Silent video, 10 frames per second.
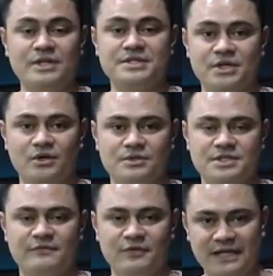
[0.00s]
win
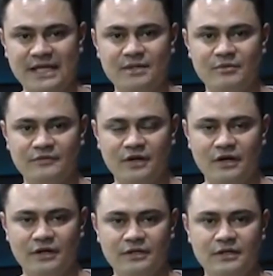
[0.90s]
souls for the kingdom of
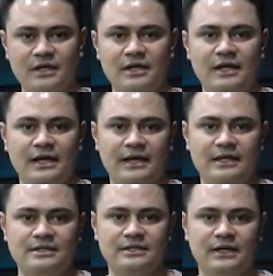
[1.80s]
God,
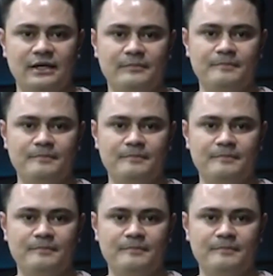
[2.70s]
and